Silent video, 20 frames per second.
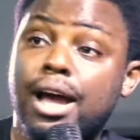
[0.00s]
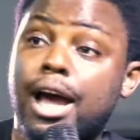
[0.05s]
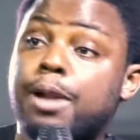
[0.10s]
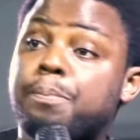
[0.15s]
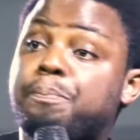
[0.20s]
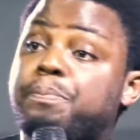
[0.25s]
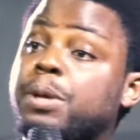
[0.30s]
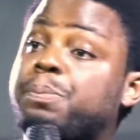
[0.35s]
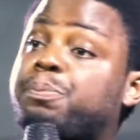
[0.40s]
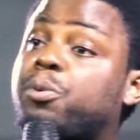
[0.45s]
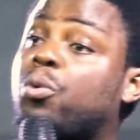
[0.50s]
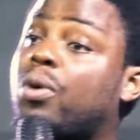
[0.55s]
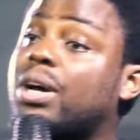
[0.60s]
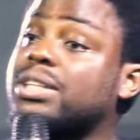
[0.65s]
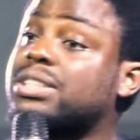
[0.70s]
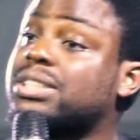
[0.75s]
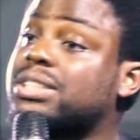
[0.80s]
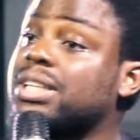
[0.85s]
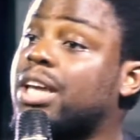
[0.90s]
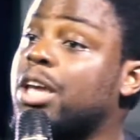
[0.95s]
and people were
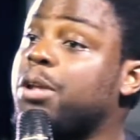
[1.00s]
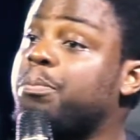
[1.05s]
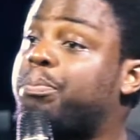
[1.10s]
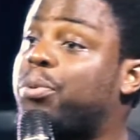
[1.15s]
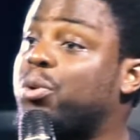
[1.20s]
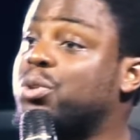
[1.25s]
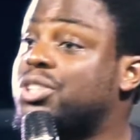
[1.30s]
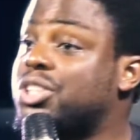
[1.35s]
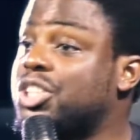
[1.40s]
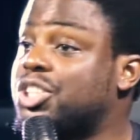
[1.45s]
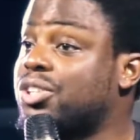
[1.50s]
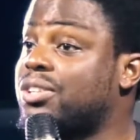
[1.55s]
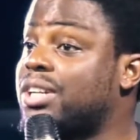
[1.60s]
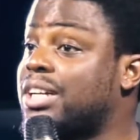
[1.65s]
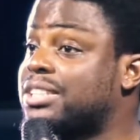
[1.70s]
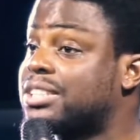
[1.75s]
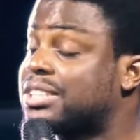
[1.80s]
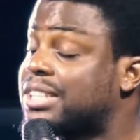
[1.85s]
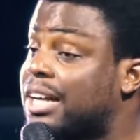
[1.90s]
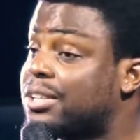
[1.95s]
seeking position
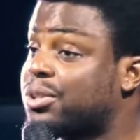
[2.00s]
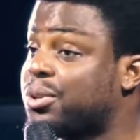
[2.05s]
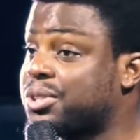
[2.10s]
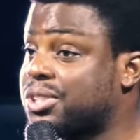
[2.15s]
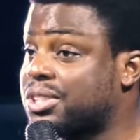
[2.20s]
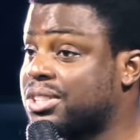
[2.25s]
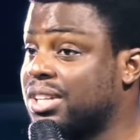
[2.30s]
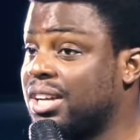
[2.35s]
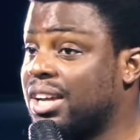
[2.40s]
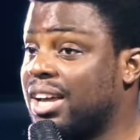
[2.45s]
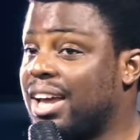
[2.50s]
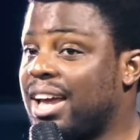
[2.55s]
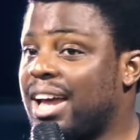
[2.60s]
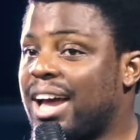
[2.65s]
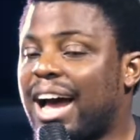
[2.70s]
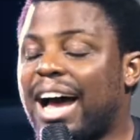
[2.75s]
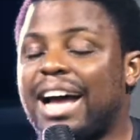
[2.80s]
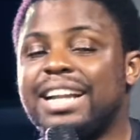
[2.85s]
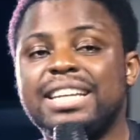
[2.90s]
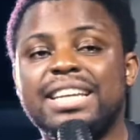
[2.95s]
and status
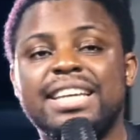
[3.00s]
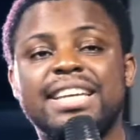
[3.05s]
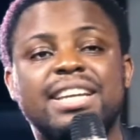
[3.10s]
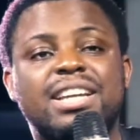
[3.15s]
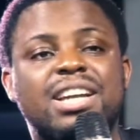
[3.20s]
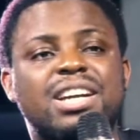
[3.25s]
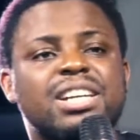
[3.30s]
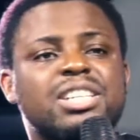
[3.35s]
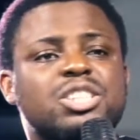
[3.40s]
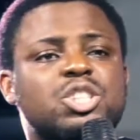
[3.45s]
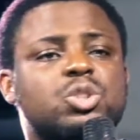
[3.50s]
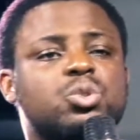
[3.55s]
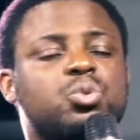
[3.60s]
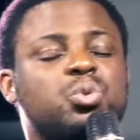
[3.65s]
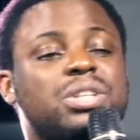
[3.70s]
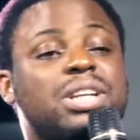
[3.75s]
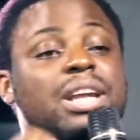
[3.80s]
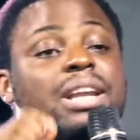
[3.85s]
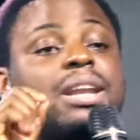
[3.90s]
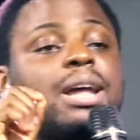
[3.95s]
and it increased
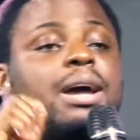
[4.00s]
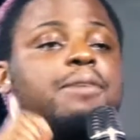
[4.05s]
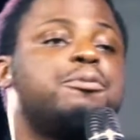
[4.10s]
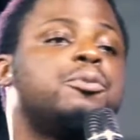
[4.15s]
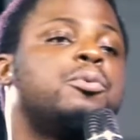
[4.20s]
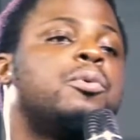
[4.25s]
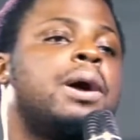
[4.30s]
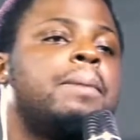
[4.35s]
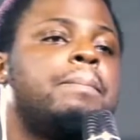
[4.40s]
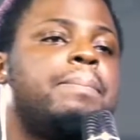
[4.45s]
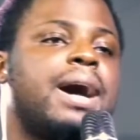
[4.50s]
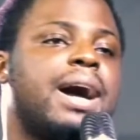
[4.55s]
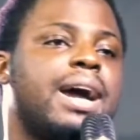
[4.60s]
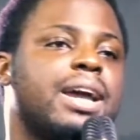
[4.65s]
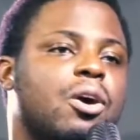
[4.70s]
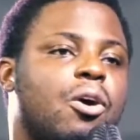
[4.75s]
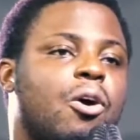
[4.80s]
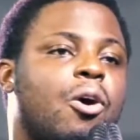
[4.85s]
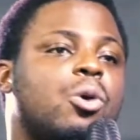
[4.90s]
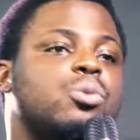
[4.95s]
to the level
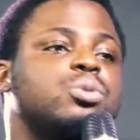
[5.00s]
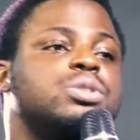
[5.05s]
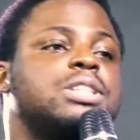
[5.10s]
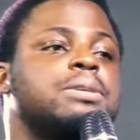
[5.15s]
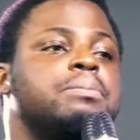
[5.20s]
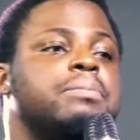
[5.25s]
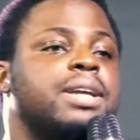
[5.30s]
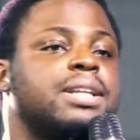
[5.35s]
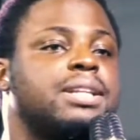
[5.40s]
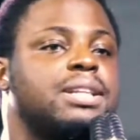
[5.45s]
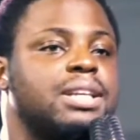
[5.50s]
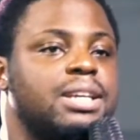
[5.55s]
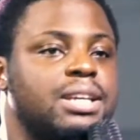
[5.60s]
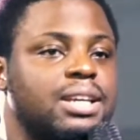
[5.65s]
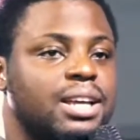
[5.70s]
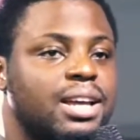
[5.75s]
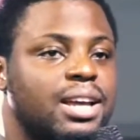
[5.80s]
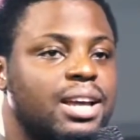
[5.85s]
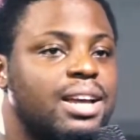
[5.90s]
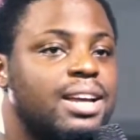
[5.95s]
whereby ultimately